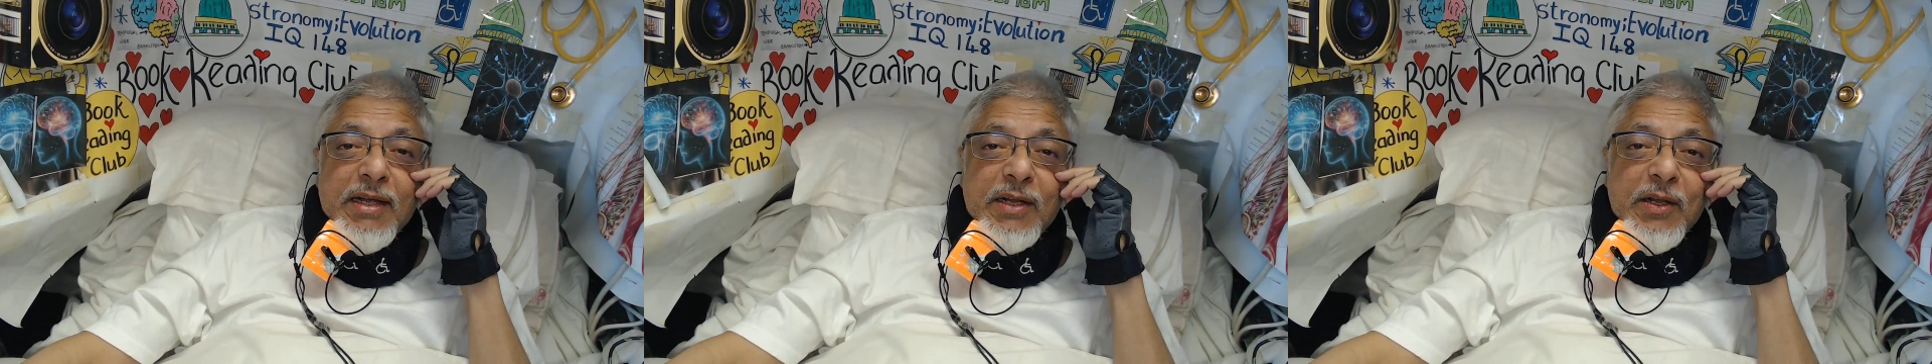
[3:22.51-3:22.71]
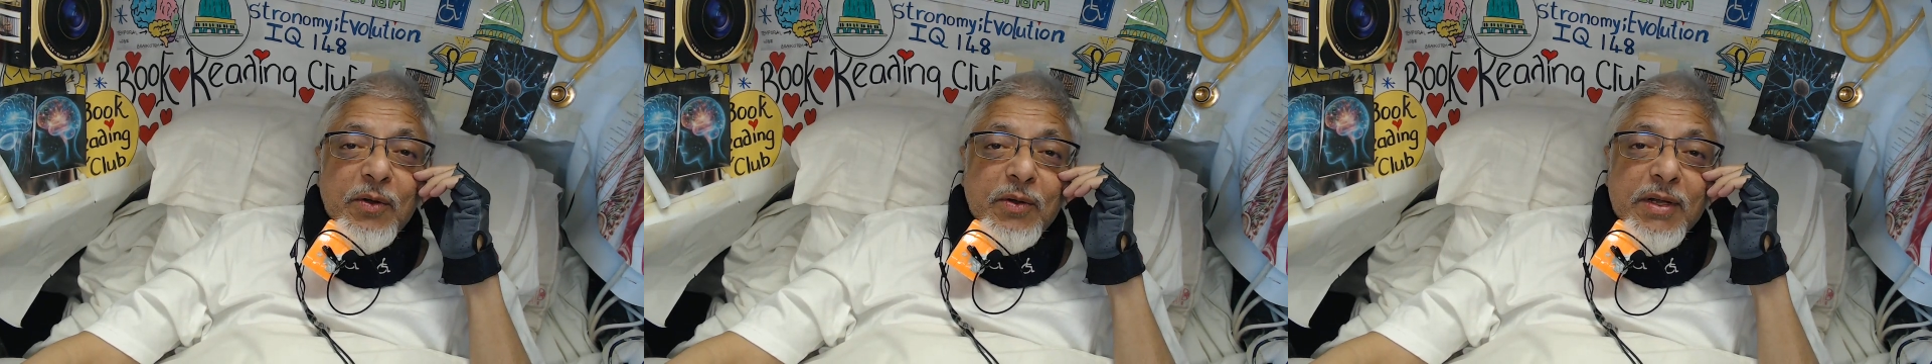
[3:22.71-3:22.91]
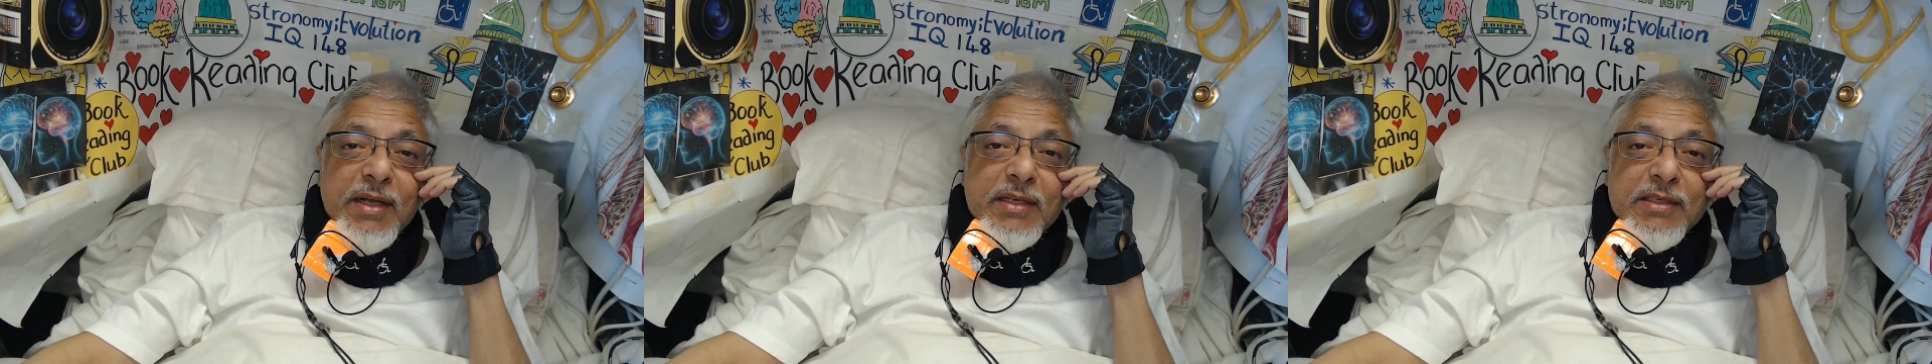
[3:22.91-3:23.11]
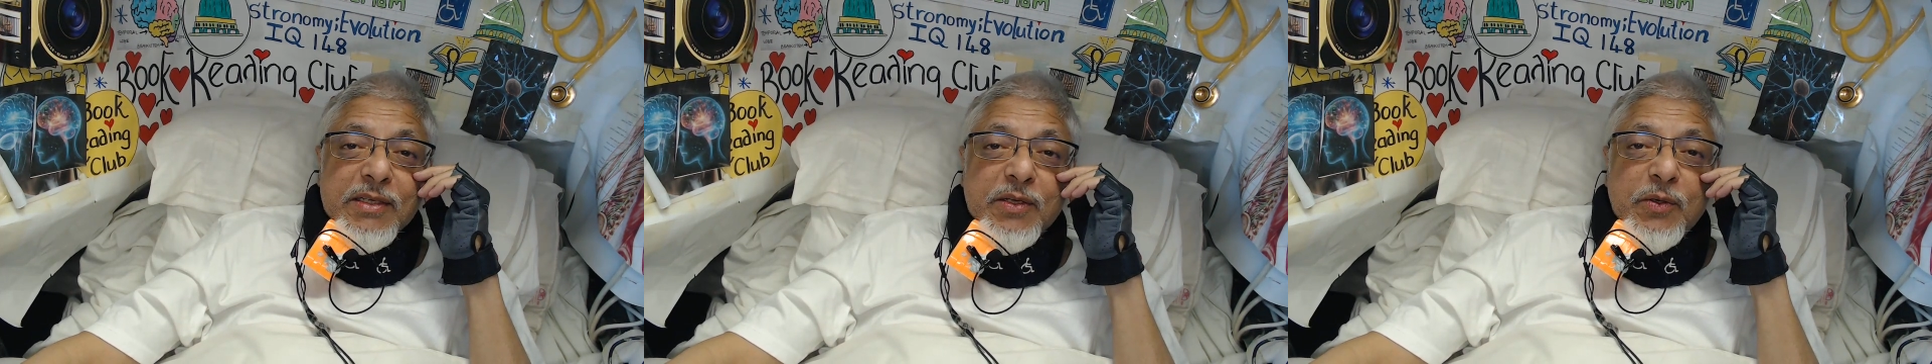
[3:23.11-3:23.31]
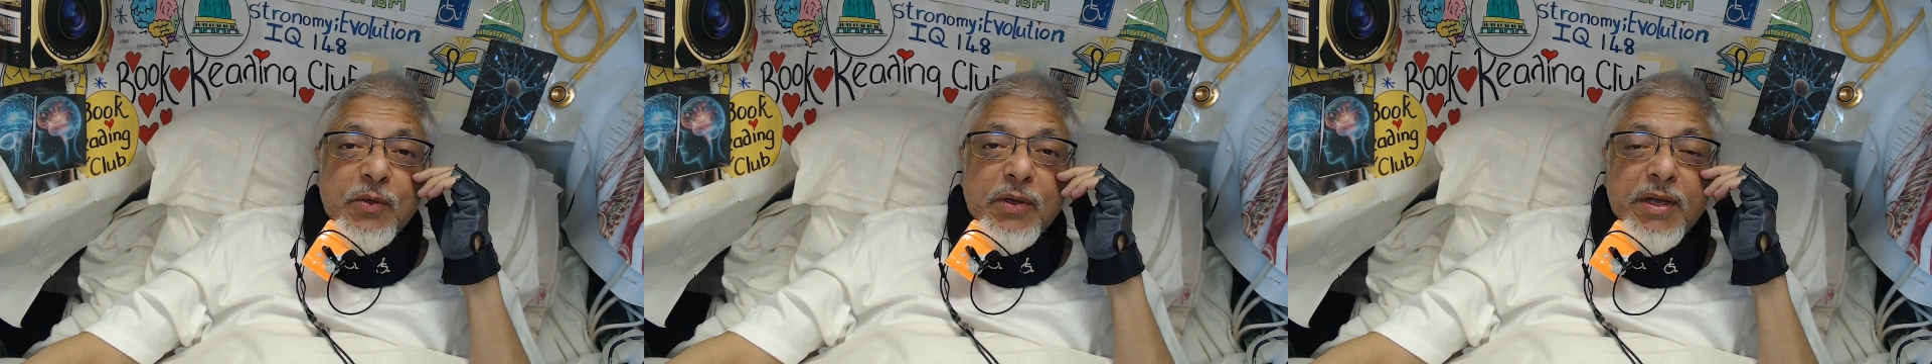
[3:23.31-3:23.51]
known as
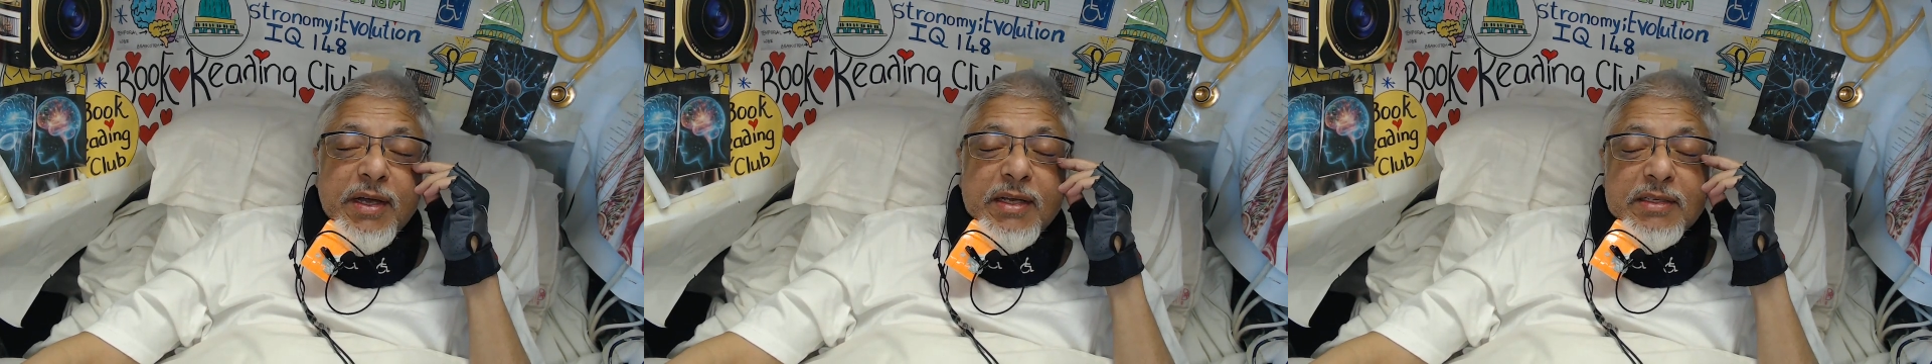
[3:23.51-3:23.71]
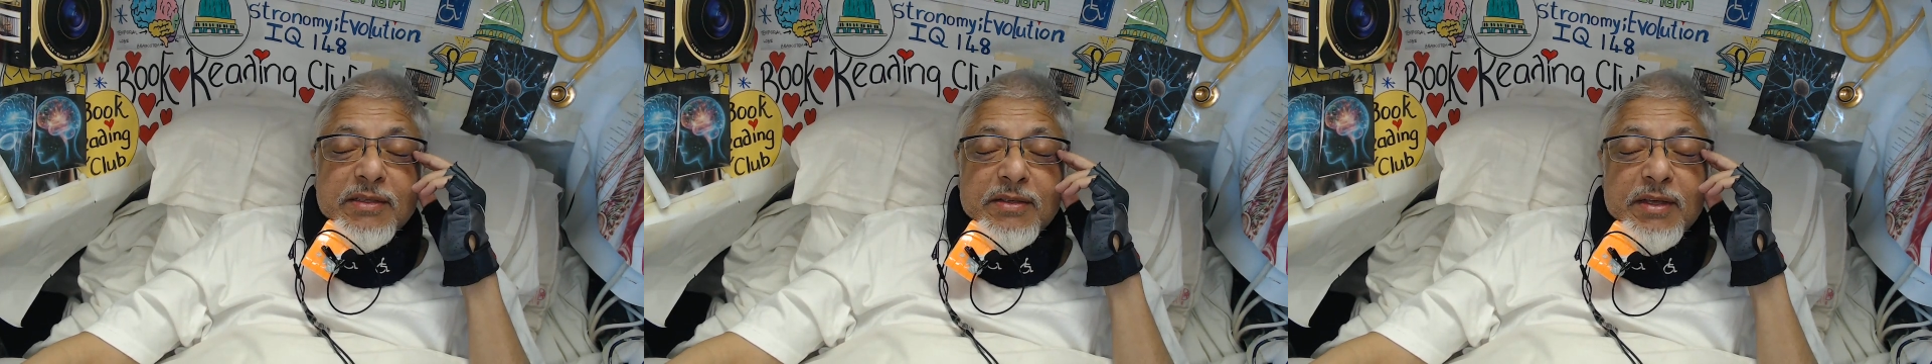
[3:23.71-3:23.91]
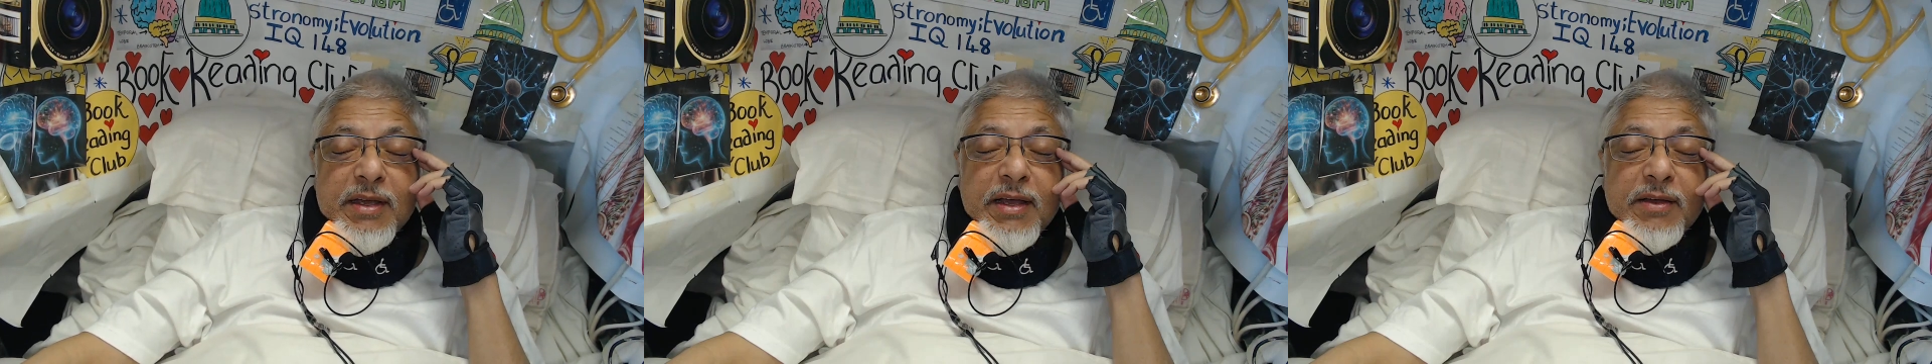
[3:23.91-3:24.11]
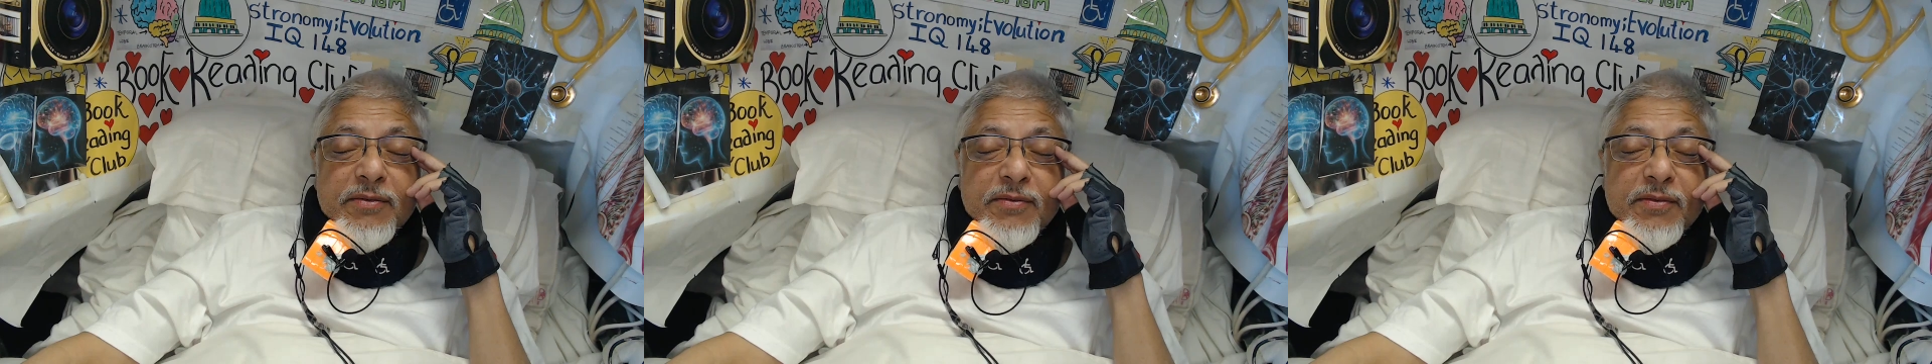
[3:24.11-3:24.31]
the USFWS,